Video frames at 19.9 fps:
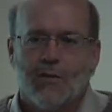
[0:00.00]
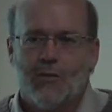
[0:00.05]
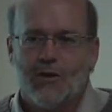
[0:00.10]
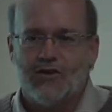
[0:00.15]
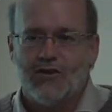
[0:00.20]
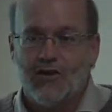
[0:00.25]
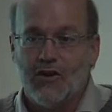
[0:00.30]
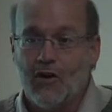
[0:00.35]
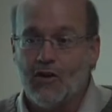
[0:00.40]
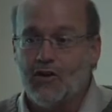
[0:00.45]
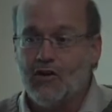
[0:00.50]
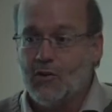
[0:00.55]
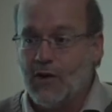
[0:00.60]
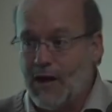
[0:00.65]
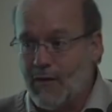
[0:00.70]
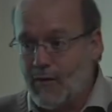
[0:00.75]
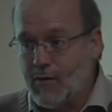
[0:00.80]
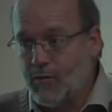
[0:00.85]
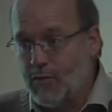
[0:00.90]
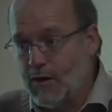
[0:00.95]
but you know, you
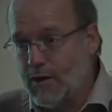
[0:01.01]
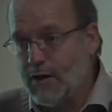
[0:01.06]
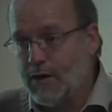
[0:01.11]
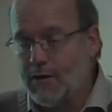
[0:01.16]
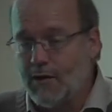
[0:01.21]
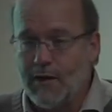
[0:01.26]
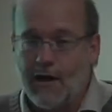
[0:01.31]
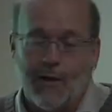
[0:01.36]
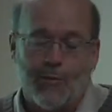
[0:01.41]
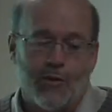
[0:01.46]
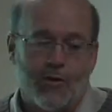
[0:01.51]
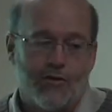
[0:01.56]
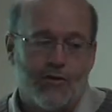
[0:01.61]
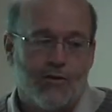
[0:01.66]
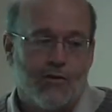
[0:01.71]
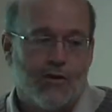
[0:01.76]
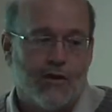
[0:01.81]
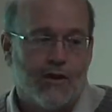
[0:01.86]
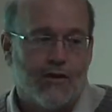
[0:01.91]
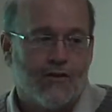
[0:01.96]
have a really good
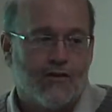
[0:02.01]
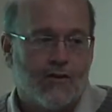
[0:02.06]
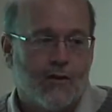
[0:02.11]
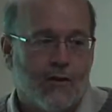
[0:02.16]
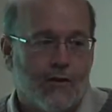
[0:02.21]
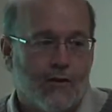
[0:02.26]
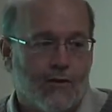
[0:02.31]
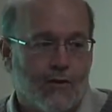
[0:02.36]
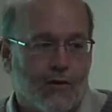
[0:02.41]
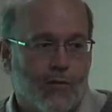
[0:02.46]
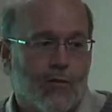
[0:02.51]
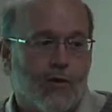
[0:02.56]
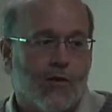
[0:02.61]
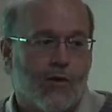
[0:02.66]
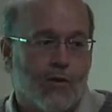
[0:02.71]
opportunity in solar, thermal,